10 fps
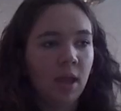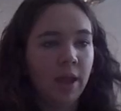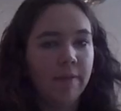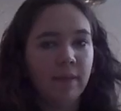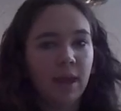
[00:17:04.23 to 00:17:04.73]

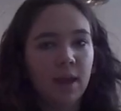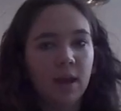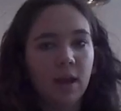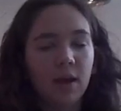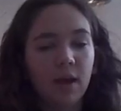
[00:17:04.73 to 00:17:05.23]
And then
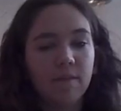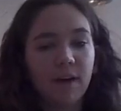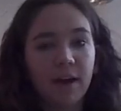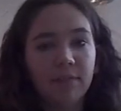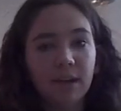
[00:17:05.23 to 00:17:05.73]

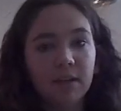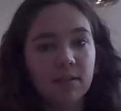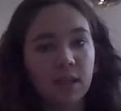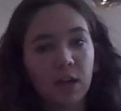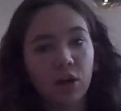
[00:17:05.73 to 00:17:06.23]
five days
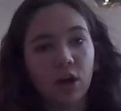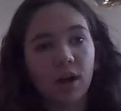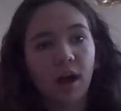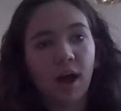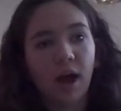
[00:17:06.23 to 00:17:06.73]

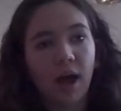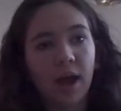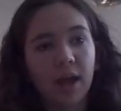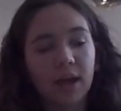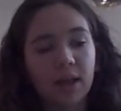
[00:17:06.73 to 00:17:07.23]
later,
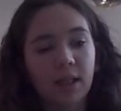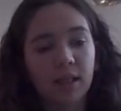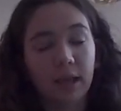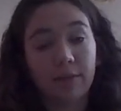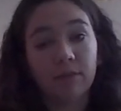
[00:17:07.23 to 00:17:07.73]
I
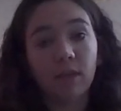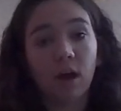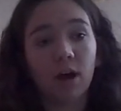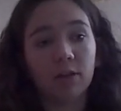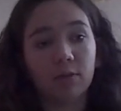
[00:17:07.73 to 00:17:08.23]
left the
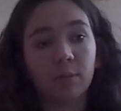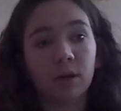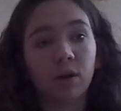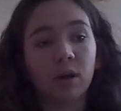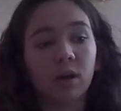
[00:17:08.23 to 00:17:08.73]

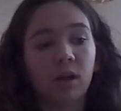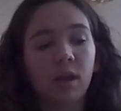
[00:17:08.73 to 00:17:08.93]
hospital